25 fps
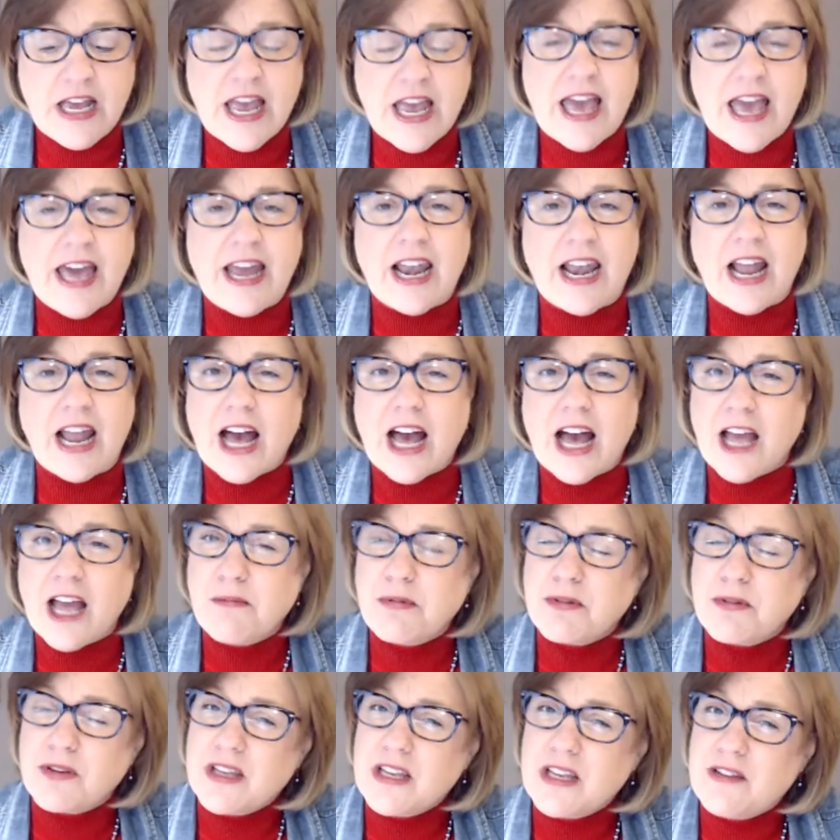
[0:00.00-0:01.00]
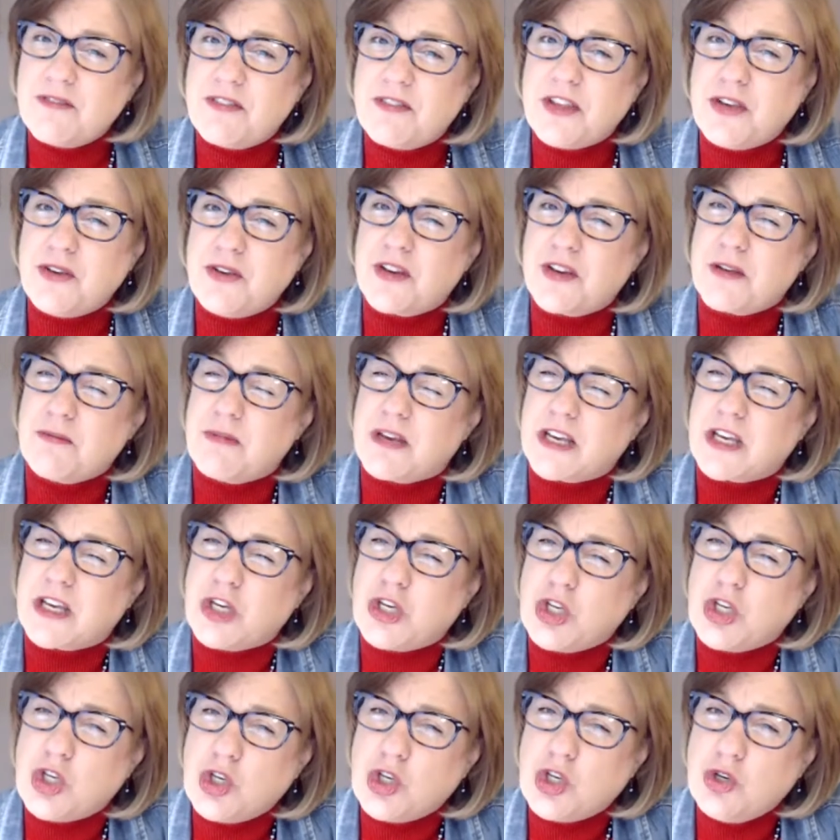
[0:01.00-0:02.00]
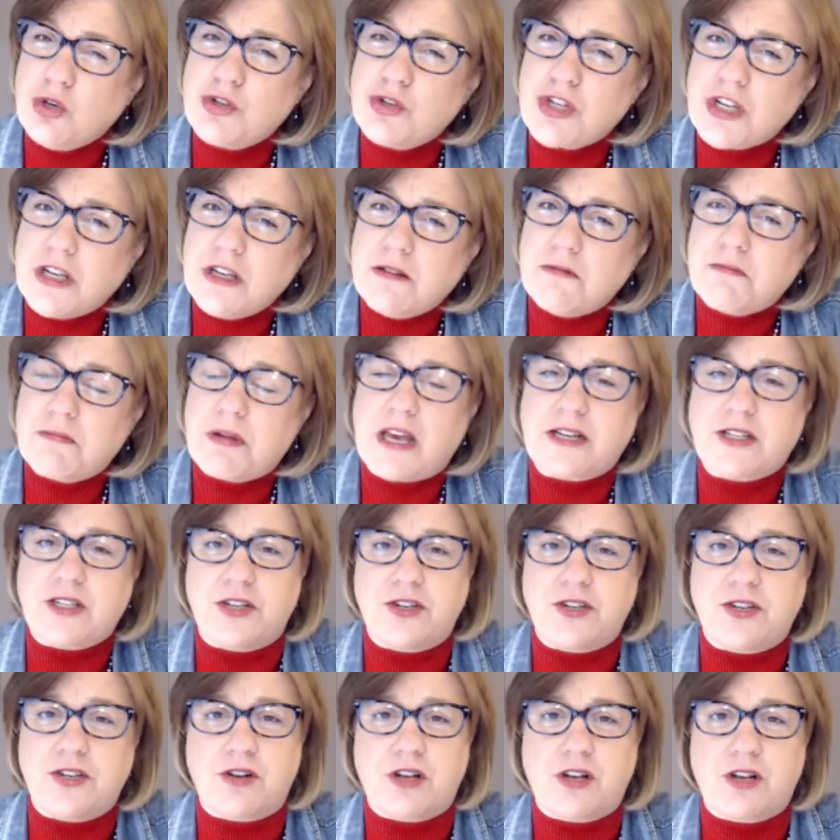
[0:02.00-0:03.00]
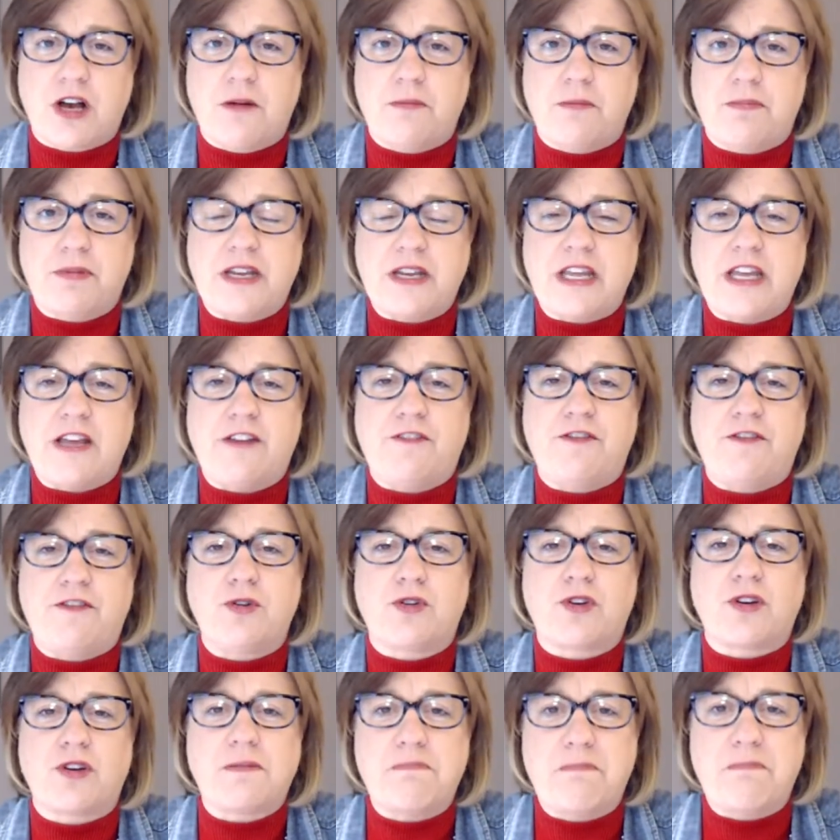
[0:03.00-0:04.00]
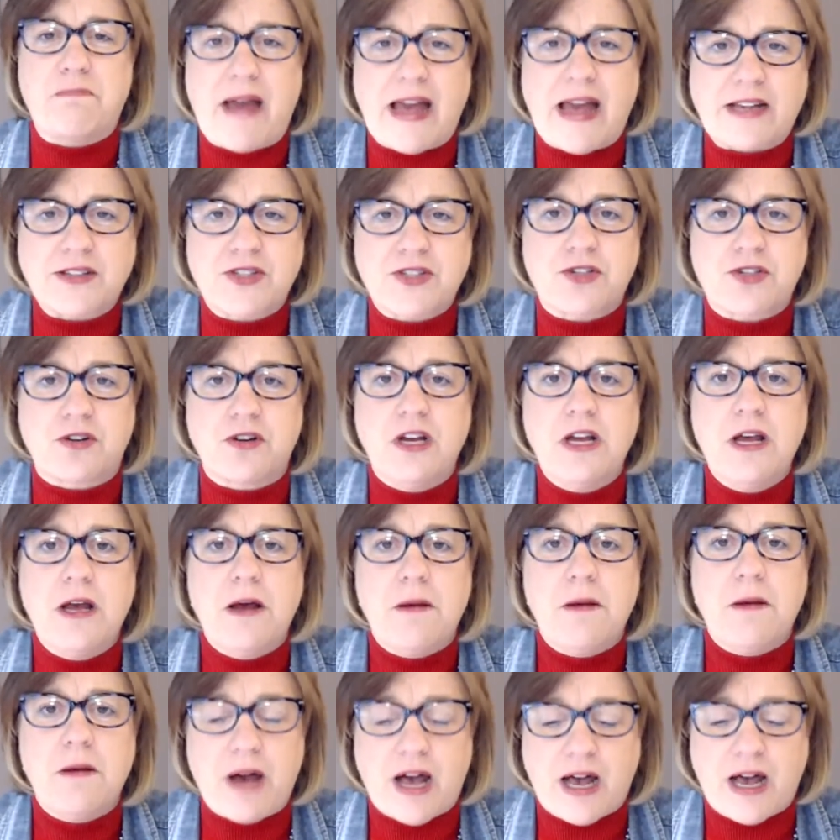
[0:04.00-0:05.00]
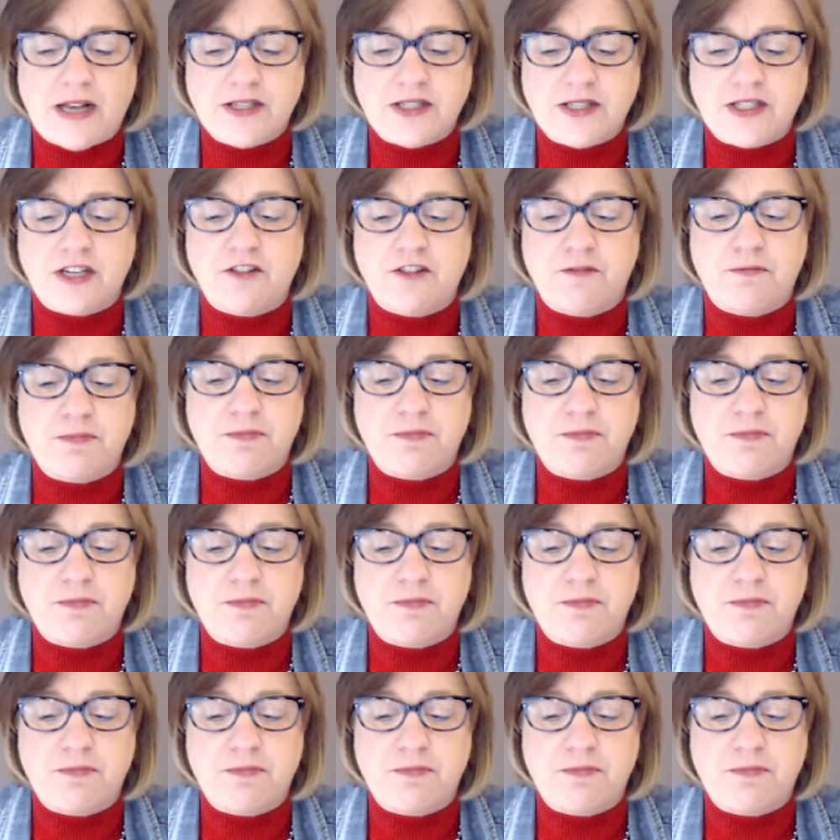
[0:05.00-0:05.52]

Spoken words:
And I believe that you can make a huge impact on your company if you could master positive